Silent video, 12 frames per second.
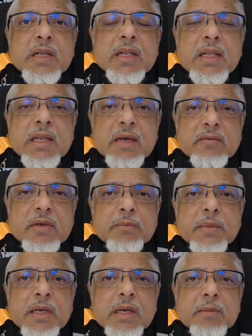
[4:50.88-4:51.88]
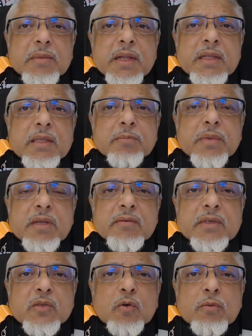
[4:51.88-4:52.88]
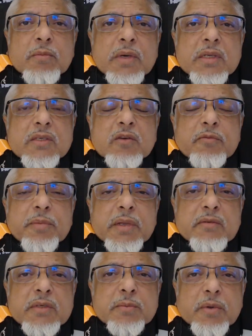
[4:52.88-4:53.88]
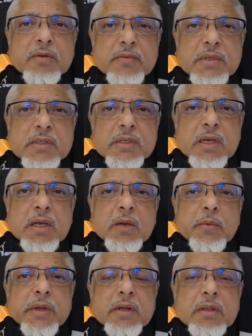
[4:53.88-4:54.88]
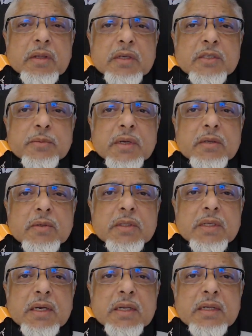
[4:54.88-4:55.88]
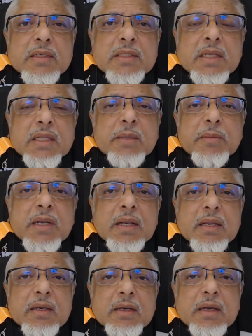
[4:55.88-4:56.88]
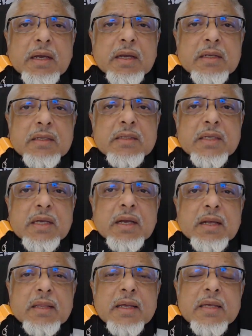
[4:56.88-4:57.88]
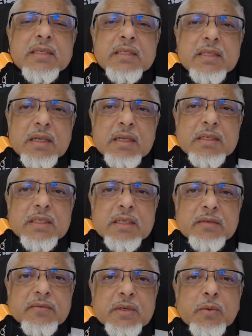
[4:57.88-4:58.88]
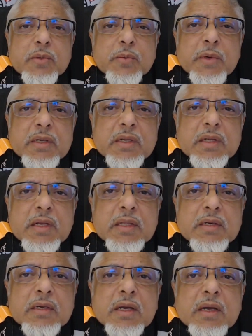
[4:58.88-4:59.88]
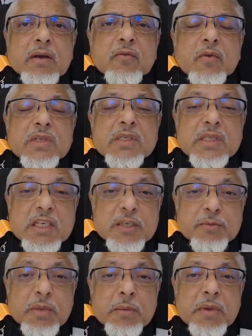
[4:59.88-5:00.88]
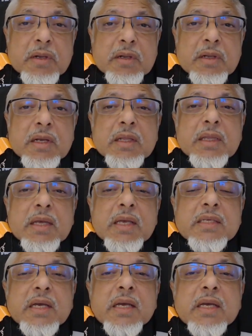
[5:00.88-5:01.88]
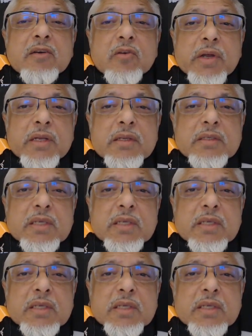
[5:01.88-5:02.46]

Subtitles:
never become like the previous ummahs of previous prophets. When Allah subhanahu wa ta'ala sent them clear guidance, they still differed with one another For such people, there is a great